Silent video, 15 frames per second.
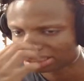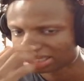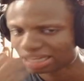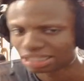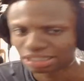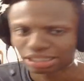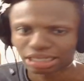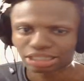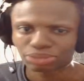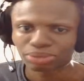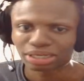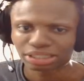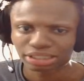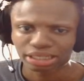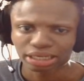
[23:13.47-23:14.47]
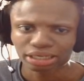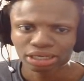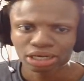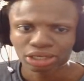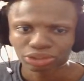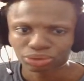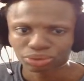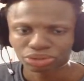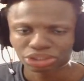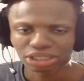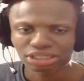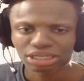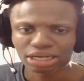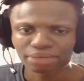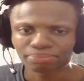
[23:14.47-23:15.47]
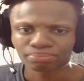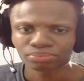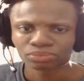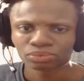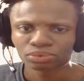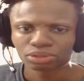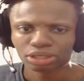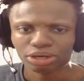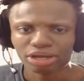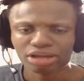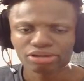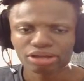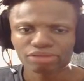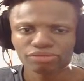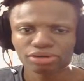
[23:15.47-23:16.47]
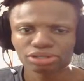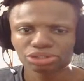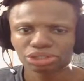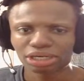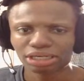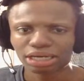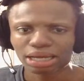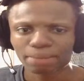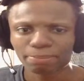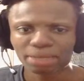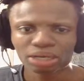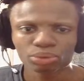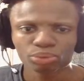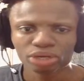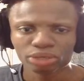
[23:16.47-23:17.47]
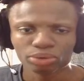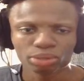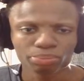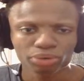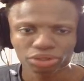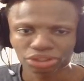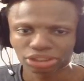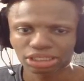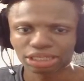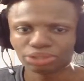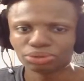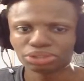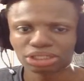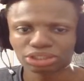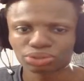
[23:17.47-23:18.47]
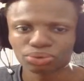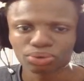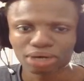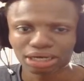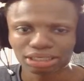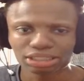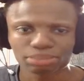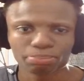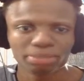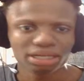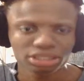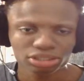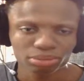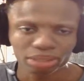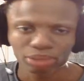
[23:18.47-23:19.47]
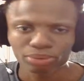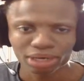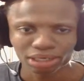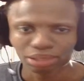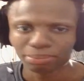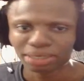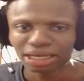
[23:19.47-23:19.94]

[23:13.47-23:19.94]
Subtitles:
Hence, that's why I say that don't just like if you're trying to like build real world projects, like don't just go and just build something random.